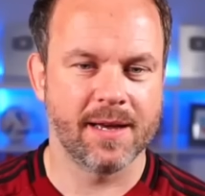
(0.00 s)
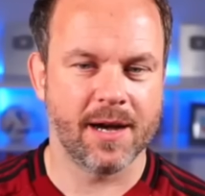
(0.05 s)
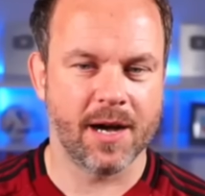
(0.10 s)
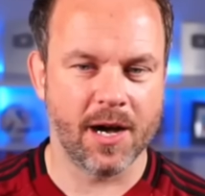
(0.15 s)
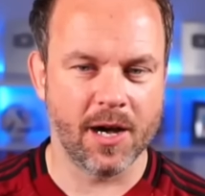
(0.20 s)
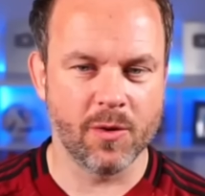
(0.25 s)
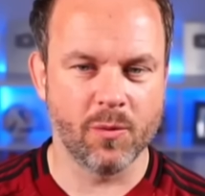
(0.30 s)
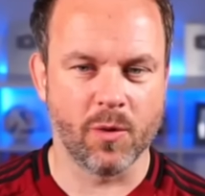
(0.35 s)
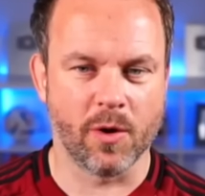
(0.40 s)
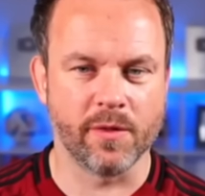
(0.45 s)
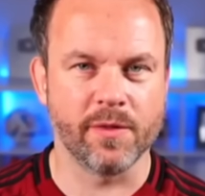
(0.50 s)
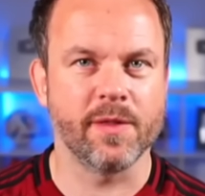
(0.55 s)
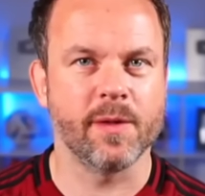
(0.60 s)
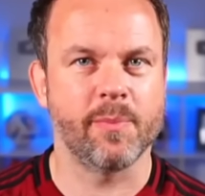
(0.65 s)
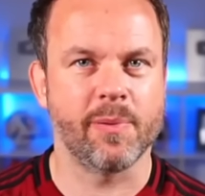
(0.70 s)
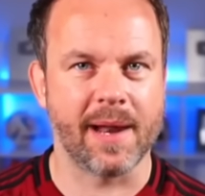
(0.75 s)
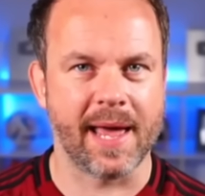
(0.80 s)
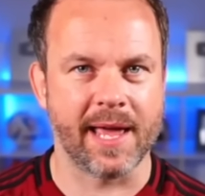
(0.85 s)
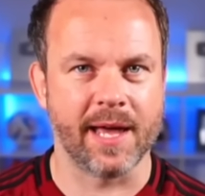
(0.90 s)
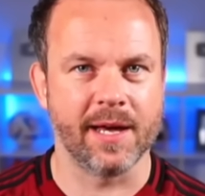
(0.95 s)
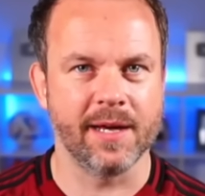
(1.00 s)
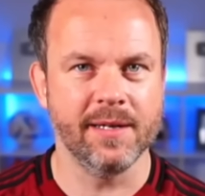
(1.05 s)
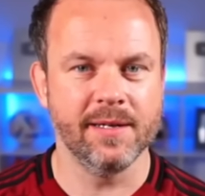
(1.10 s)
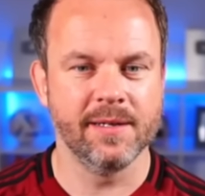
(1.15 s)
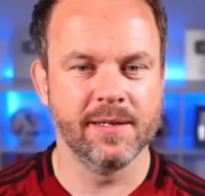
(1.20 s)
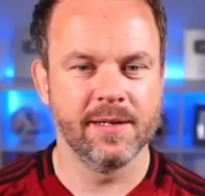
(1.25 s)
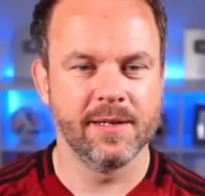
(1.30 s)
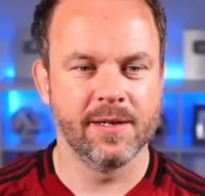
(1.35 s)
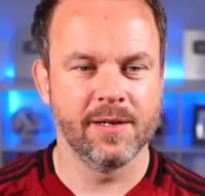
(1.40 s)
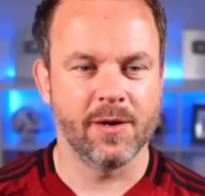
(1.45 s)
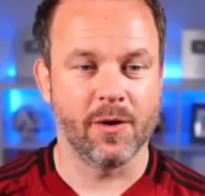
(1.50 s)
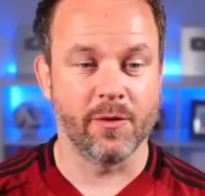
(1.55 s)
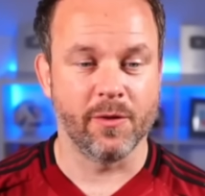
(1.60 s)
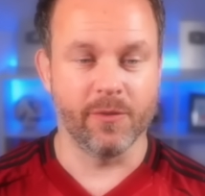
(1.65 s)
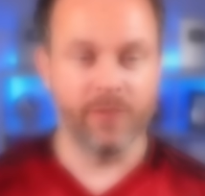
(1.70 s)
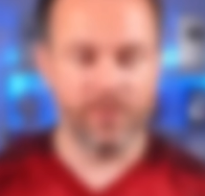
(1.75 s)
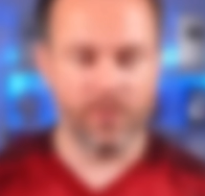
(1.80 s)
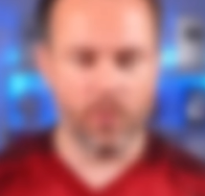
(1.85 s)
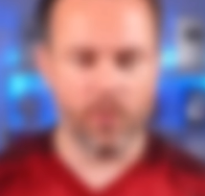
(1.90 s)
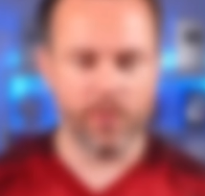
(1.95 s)
I want the player on the
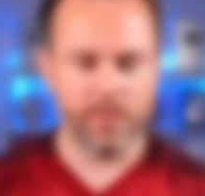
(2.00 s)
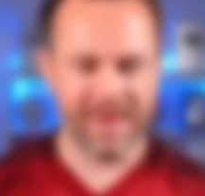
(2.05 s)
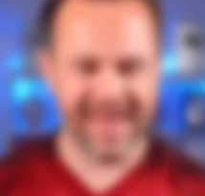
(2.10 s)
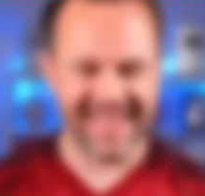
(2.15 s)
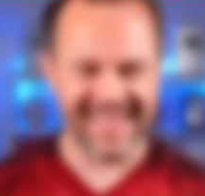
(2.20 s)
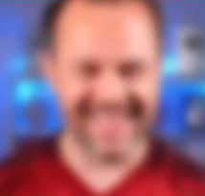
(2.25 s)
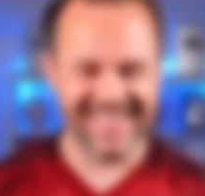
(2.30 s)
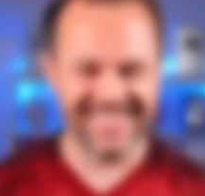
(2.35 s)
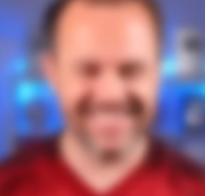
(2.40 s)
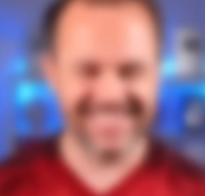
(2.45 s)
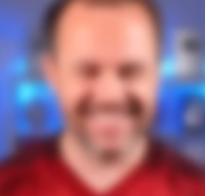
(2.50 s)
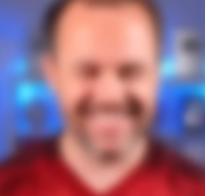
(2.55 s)
4th page